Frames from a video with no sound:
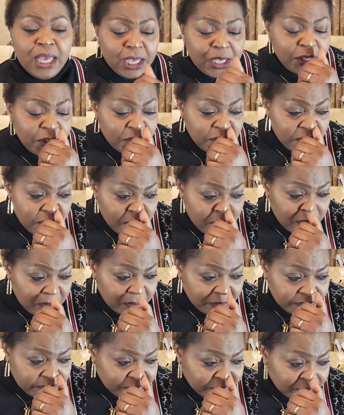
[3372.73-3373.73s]
You know,
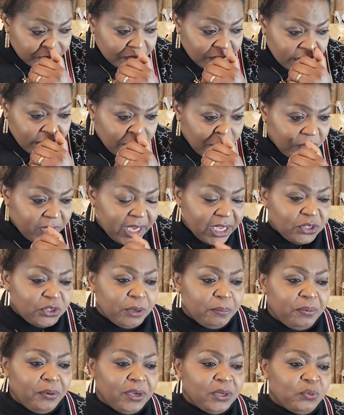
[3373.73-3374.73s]
you get to a
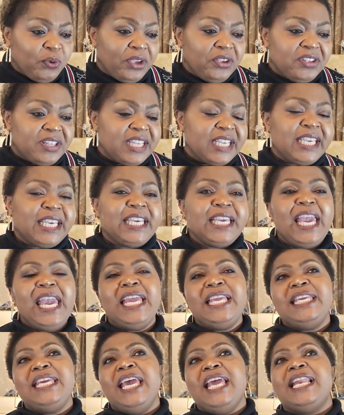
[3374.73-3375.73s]
point where you're thinking, hey, eh,
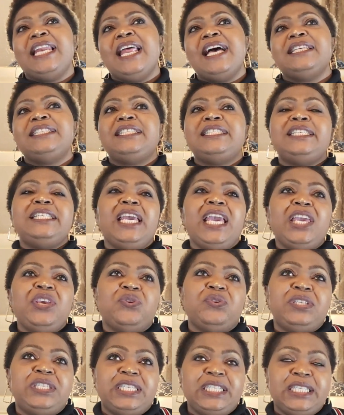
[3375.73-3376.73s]
yeah, last year you
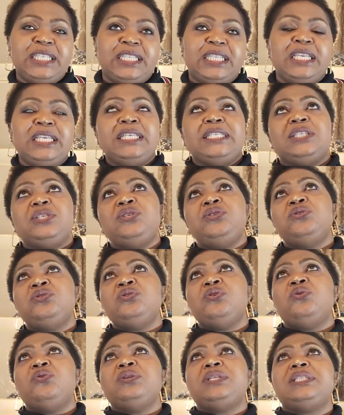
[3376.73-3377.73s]
did this. You
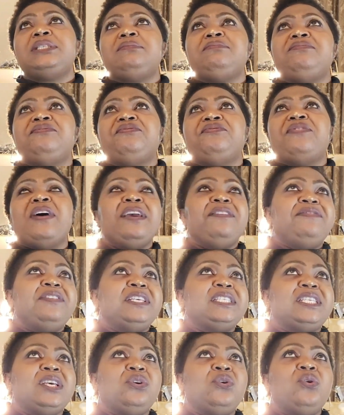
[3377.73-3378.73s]
know, five
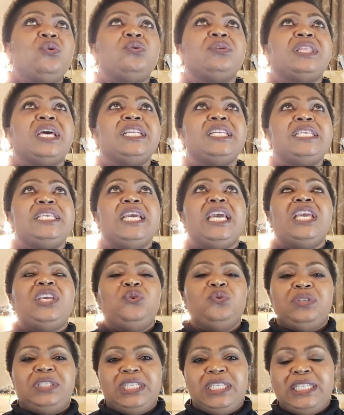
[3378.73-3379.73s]
years ago, that year you
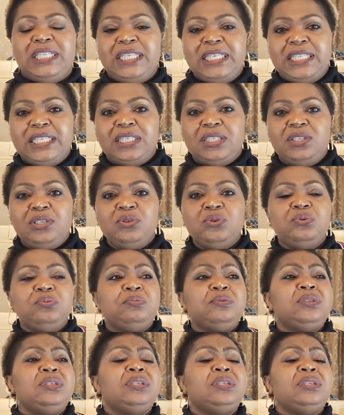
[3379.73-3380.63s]
did this. You.